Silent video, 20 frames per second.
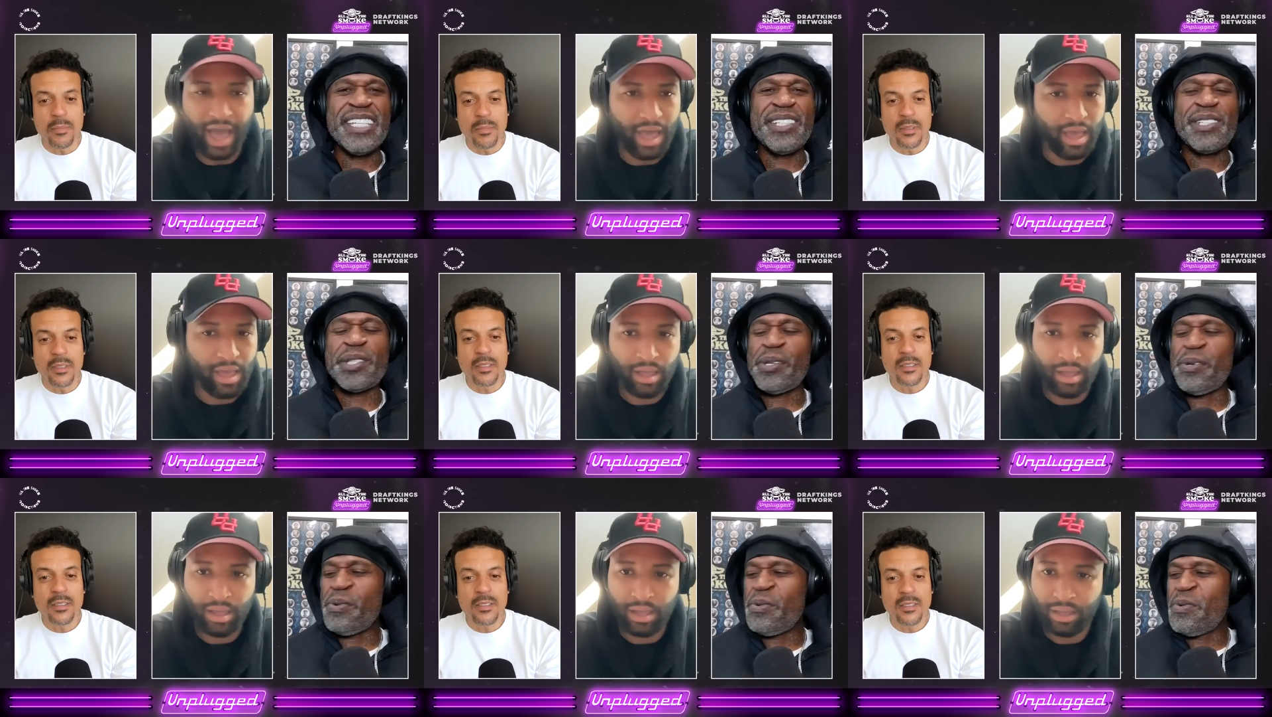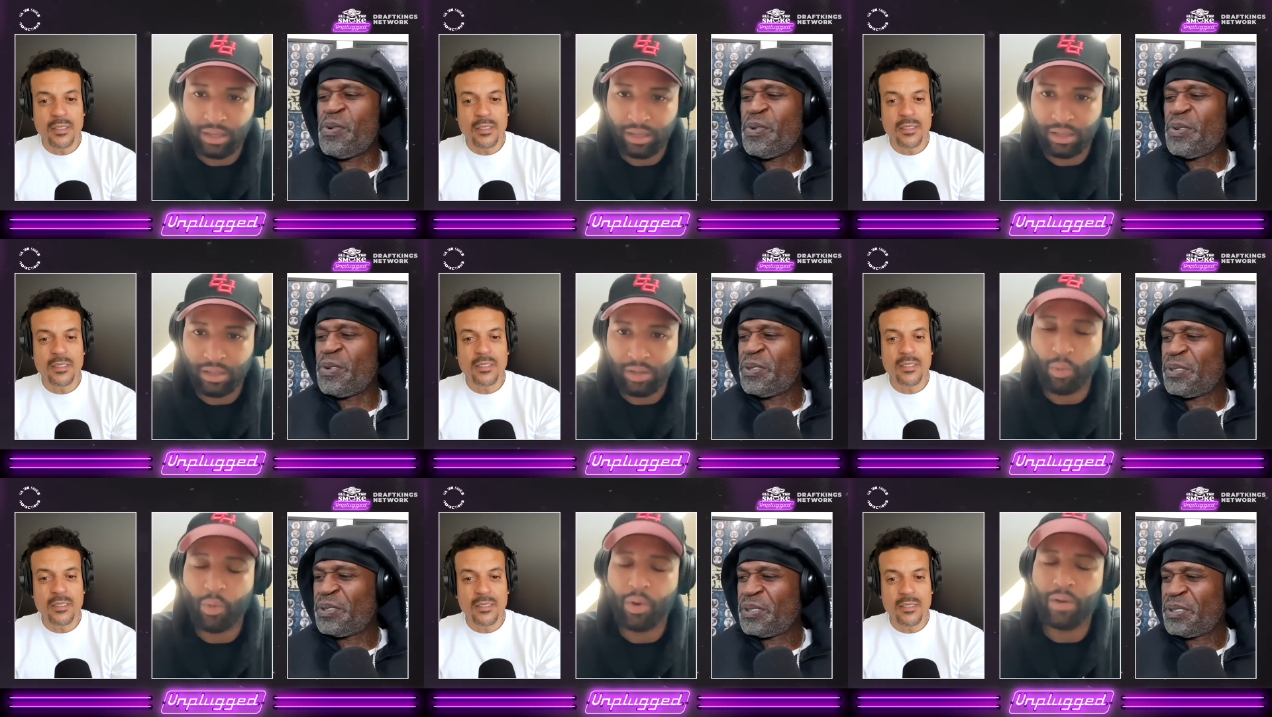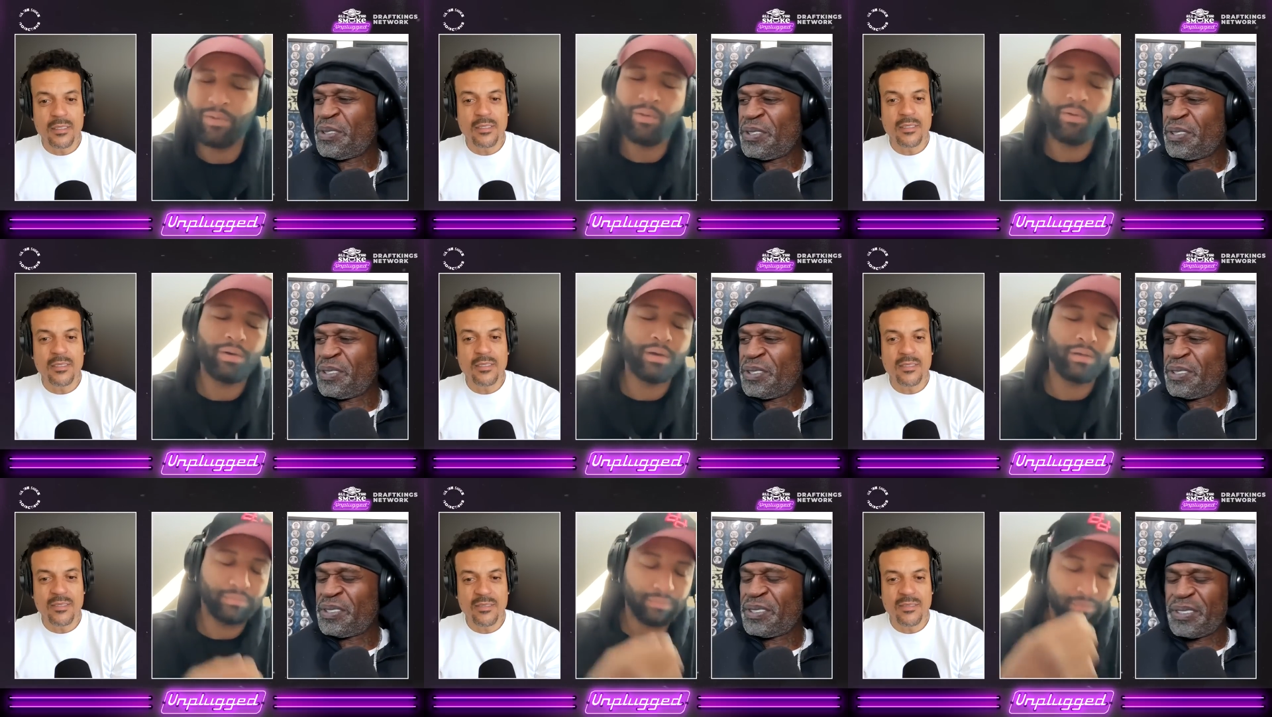Speaker 1: too.
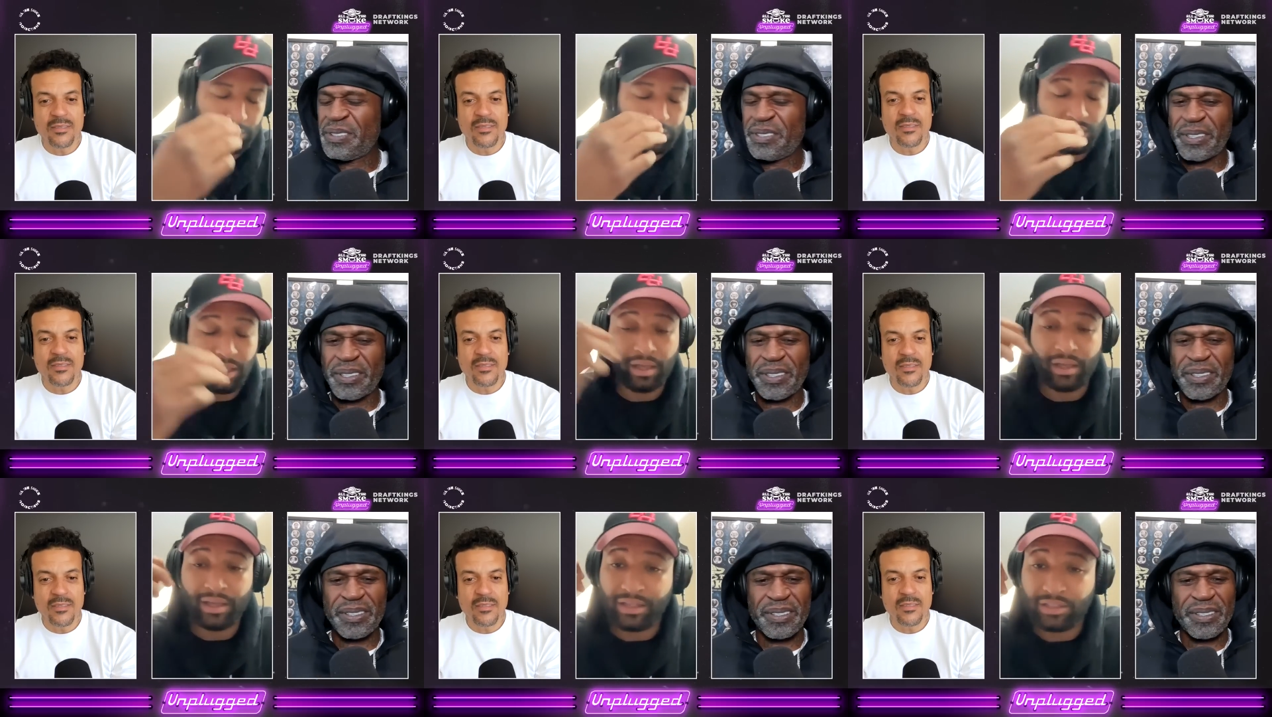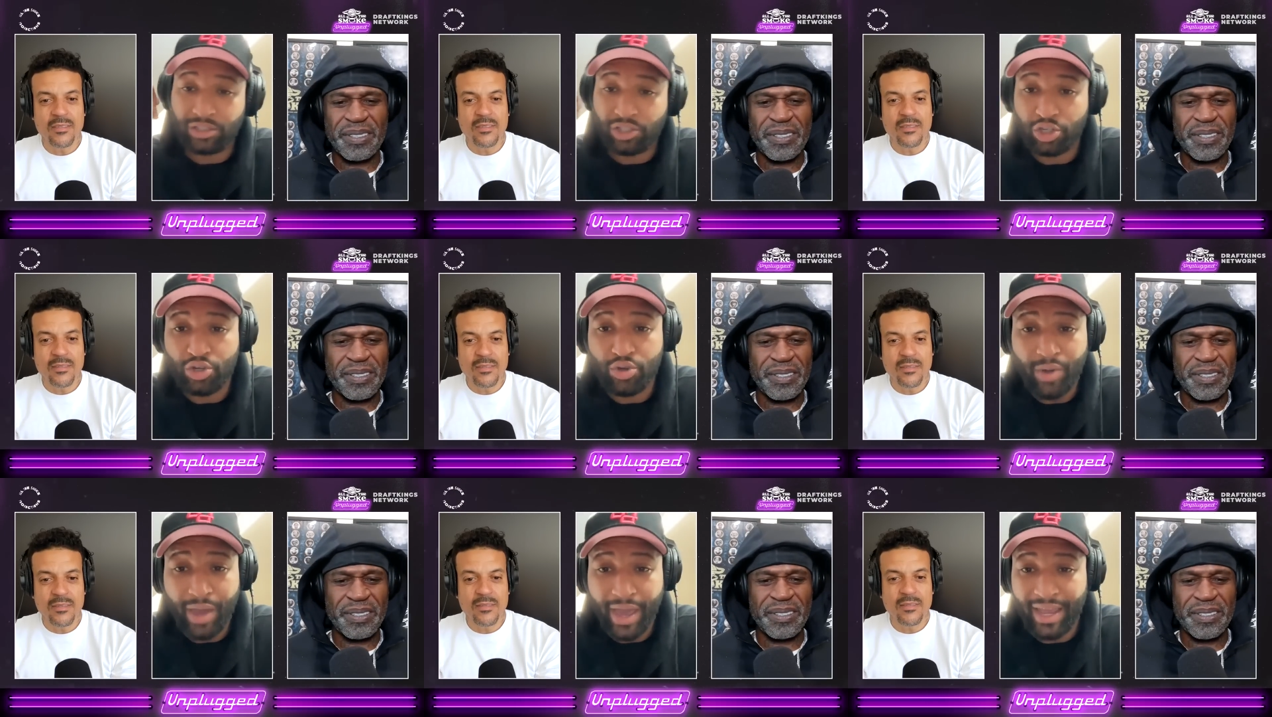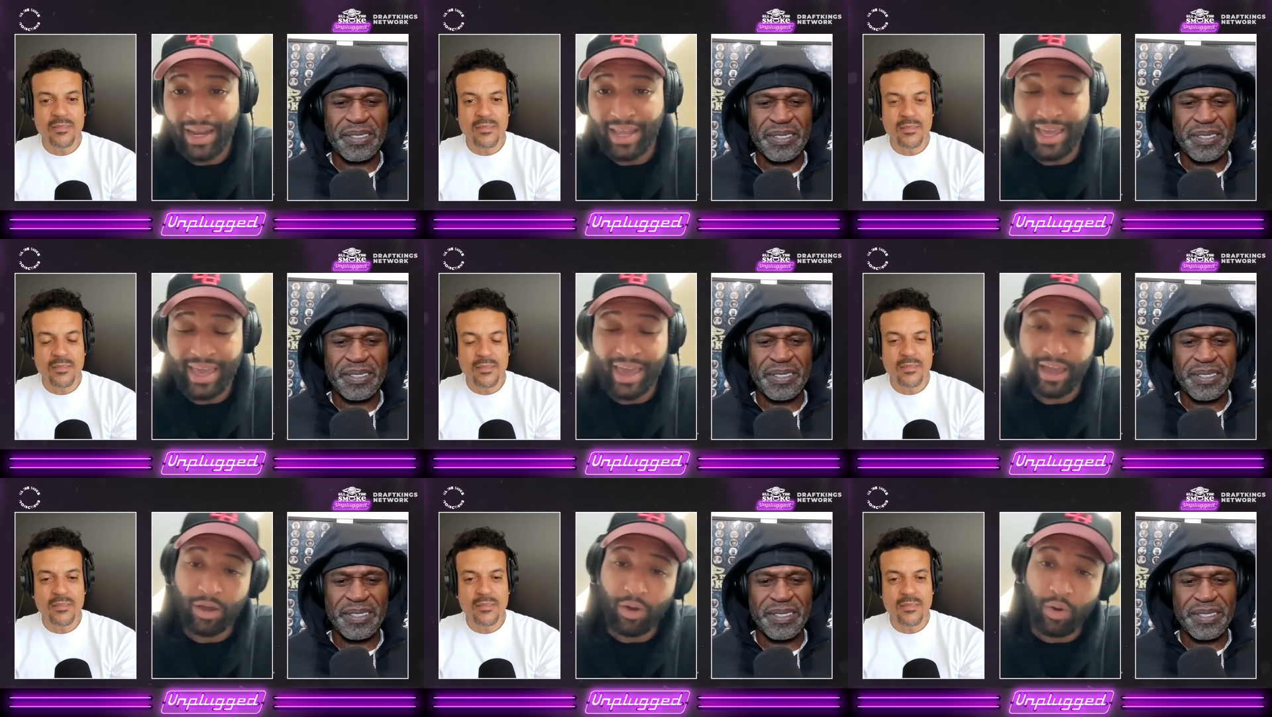280 at
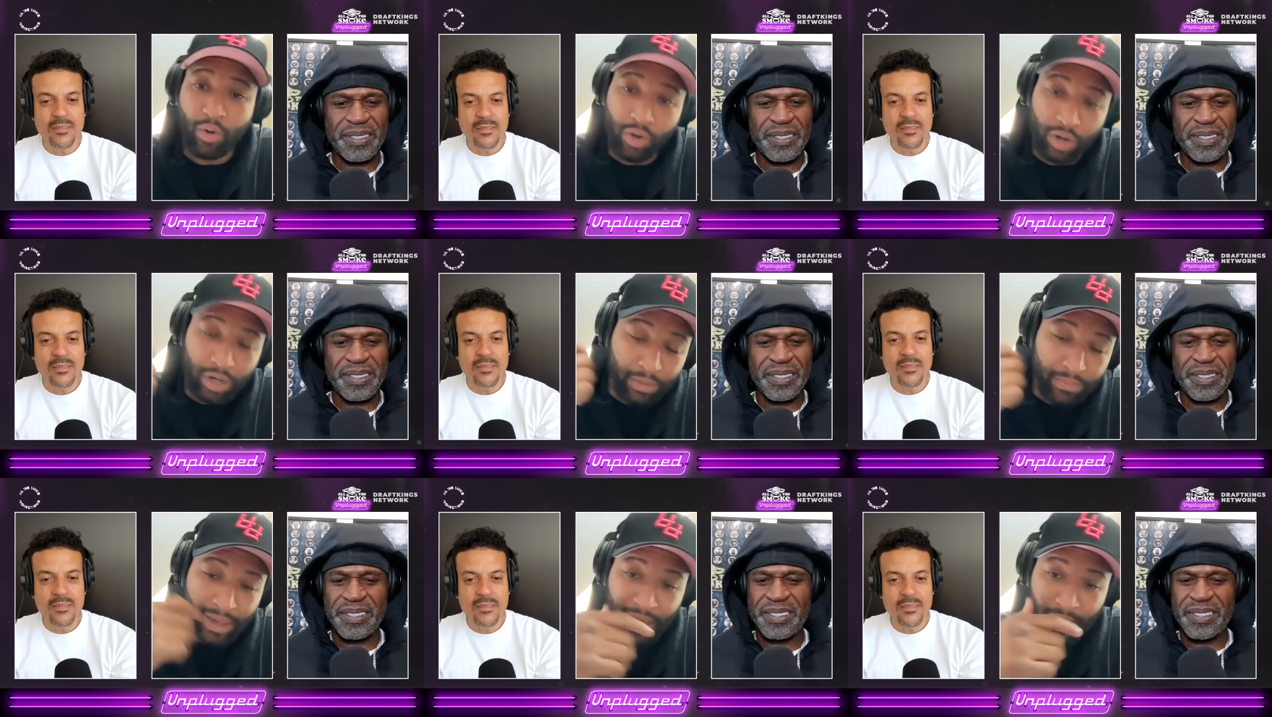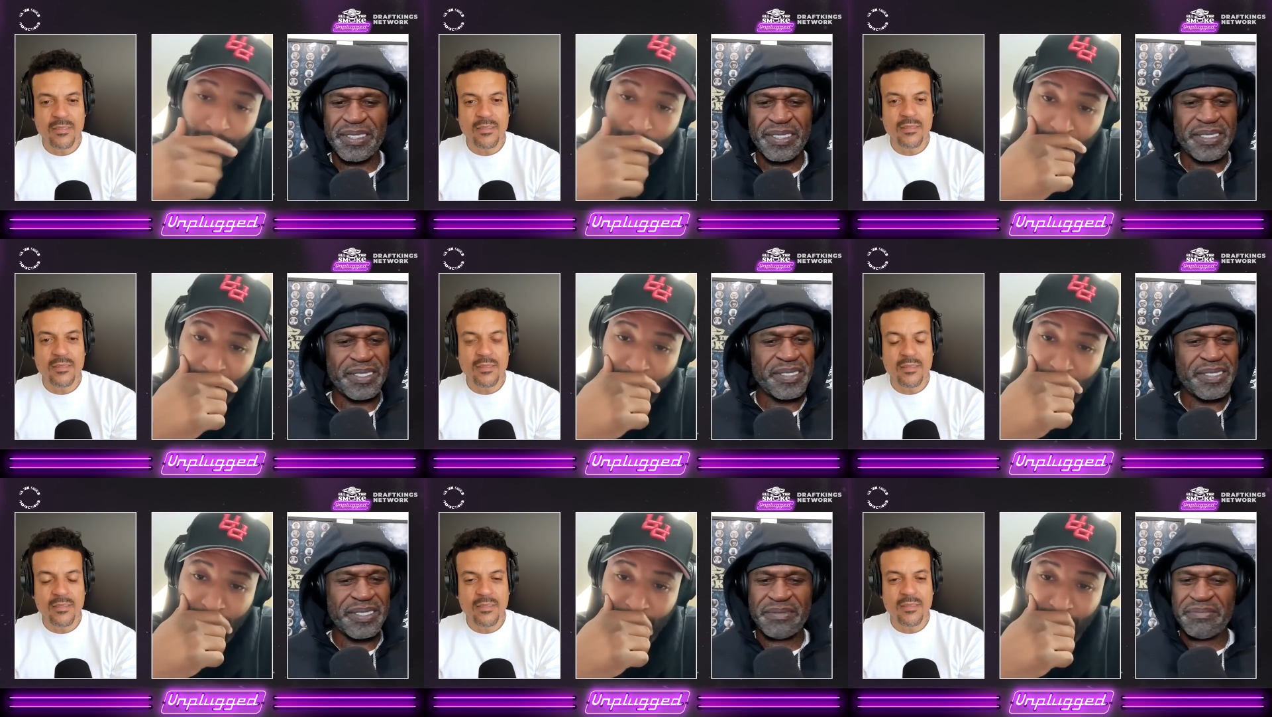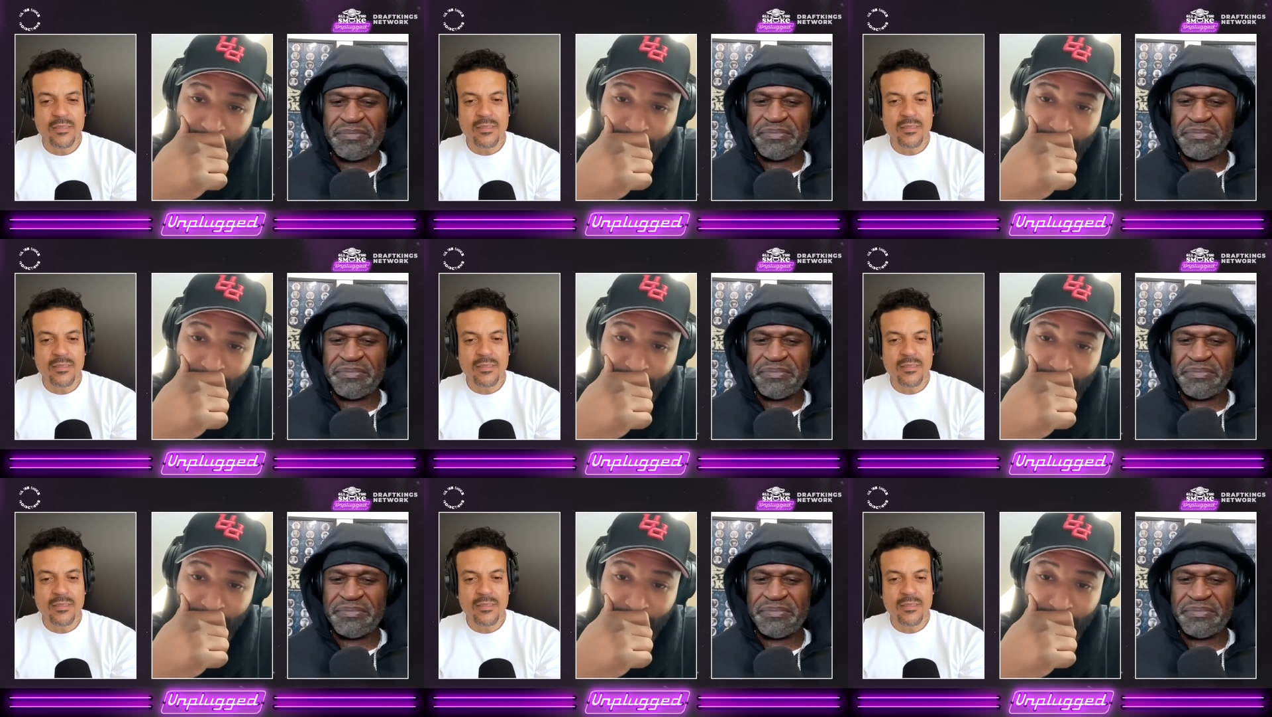quarterback, brother.